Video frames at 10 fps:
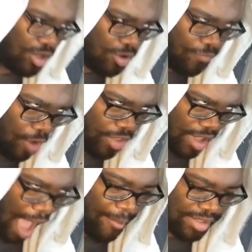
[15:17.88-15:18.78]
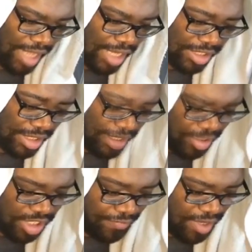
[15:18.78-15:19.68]
to avoid the comment section
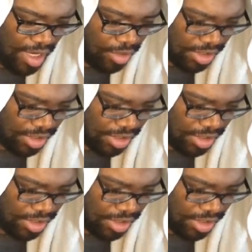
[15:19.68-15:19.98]
for this video